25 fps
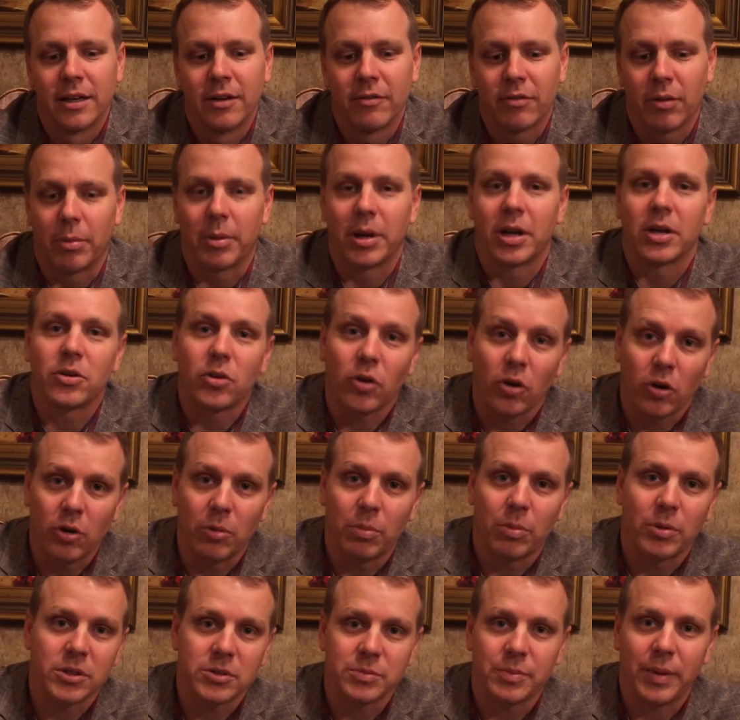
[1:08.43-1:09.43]
from an eternal
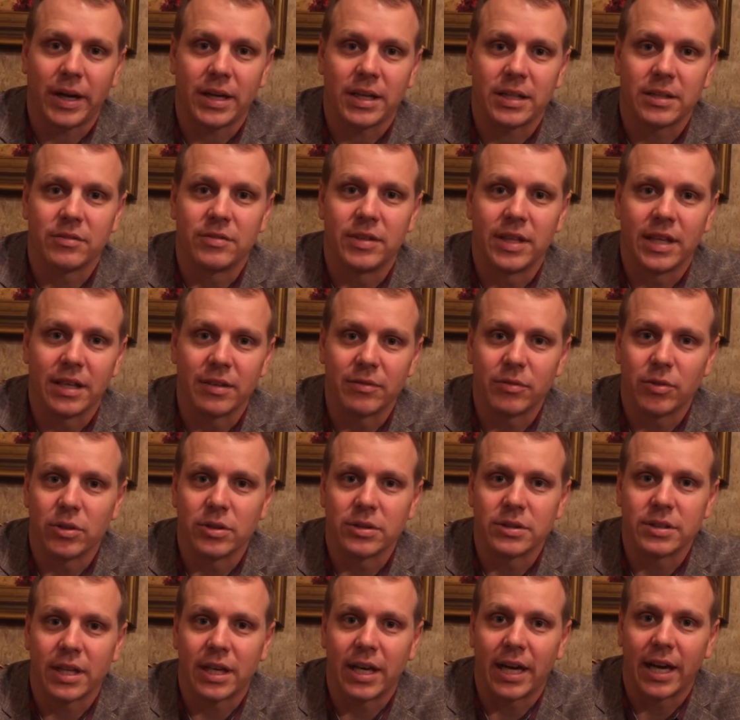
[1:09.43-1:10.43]
perspective, the
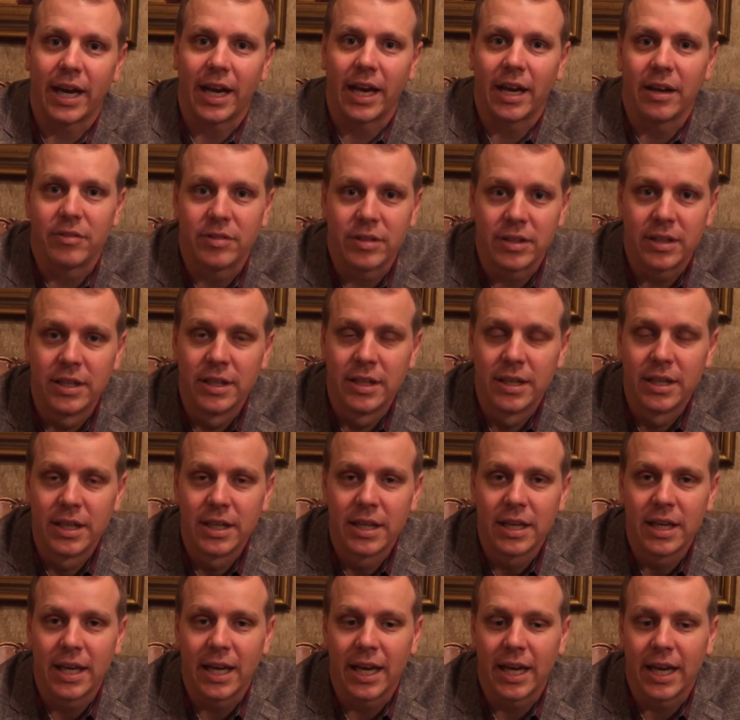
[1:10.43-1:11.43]
influence that I have
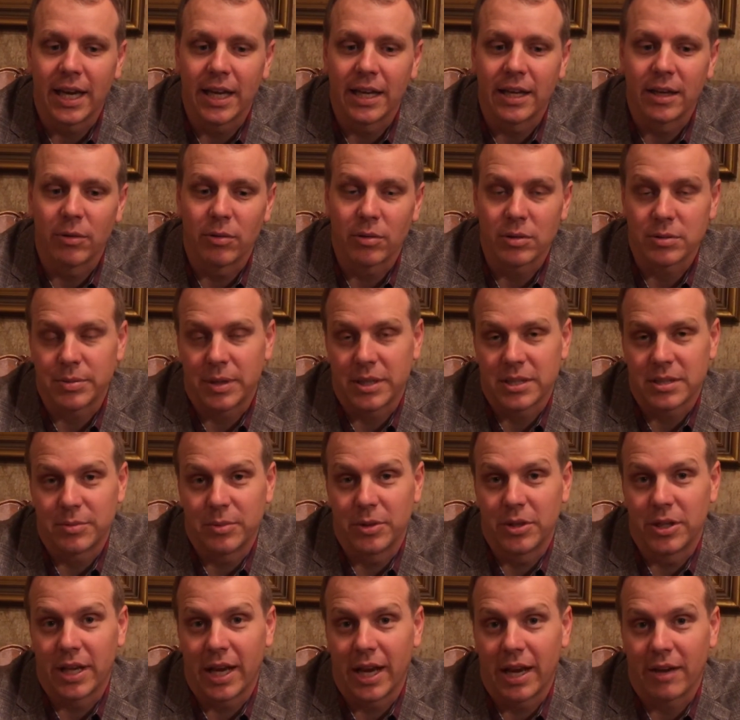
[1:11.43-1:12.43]
and the
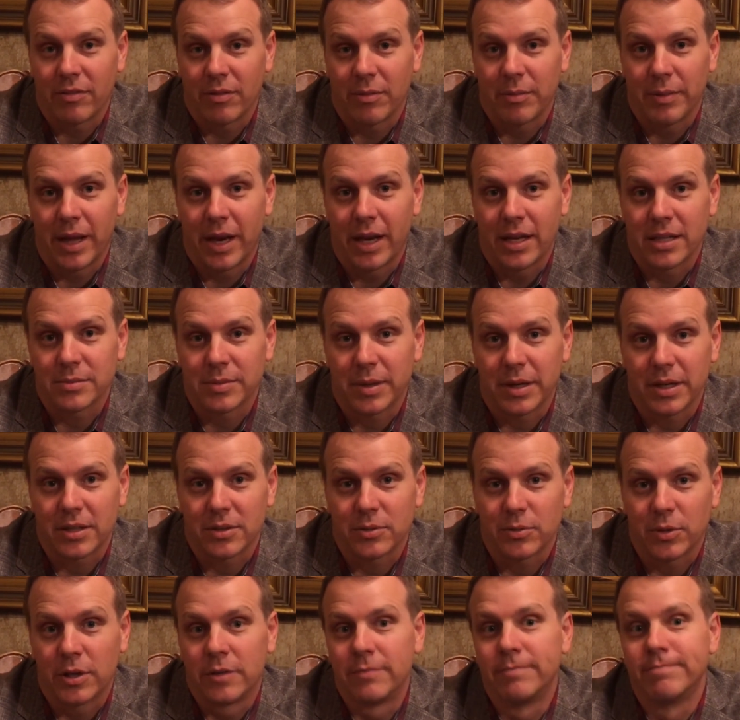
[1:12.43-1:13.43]
responsibility I have from that aspect
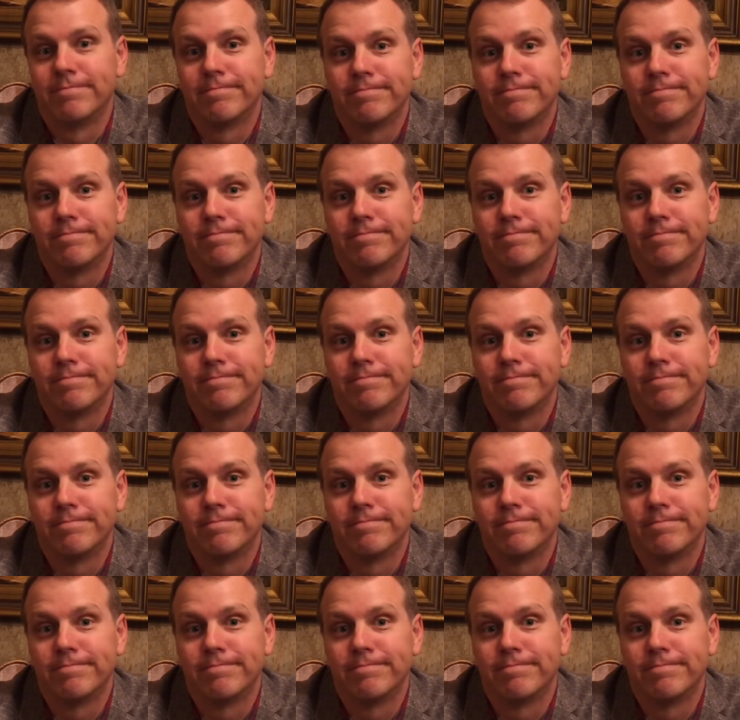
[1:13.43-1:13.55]
as well.